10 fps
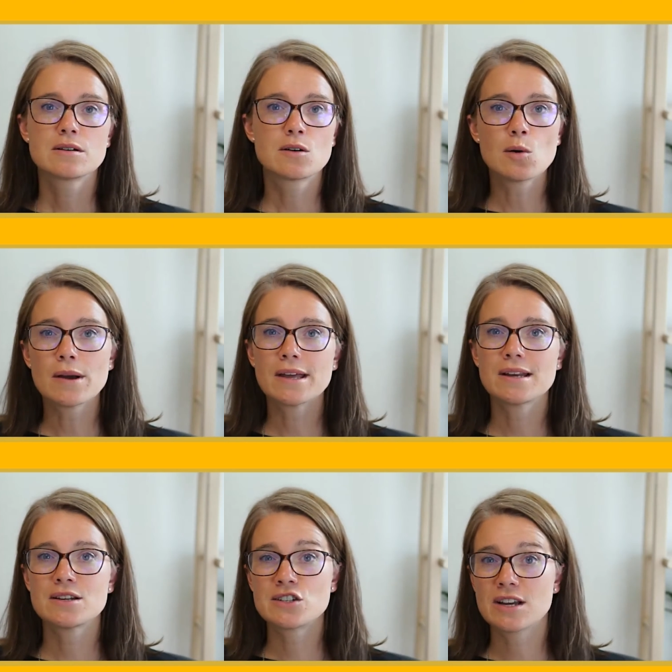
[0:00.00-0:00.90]
go
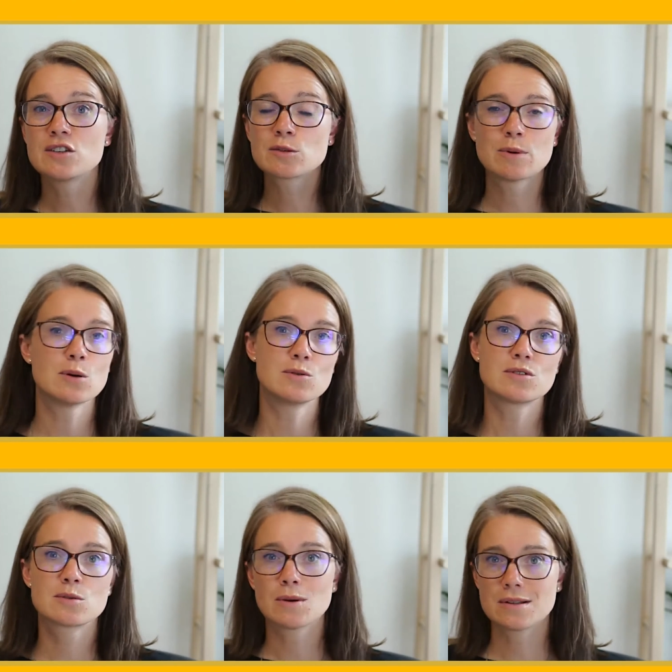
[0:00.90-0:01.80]
in and schedule
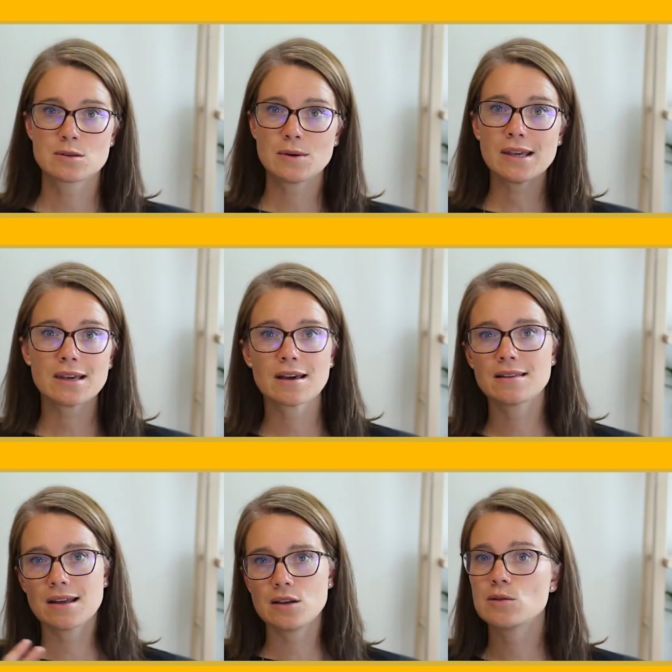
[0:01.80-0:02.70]
posts once a week,
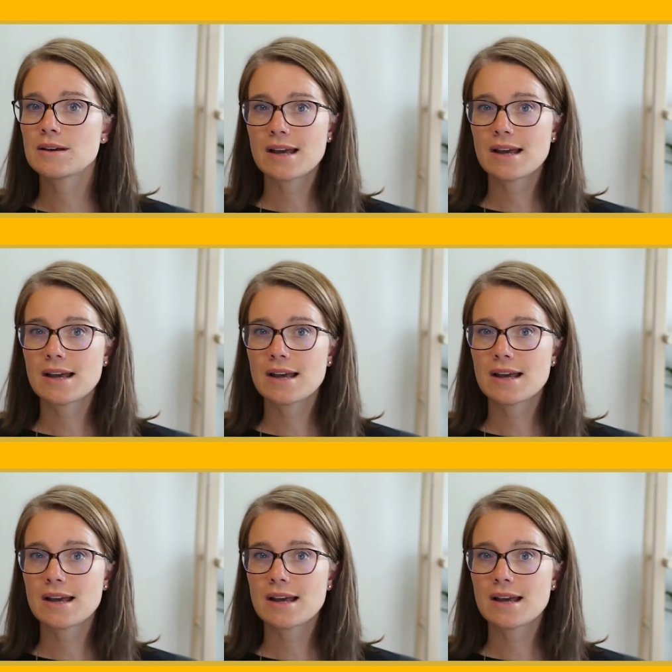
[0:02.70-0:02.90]
and then you can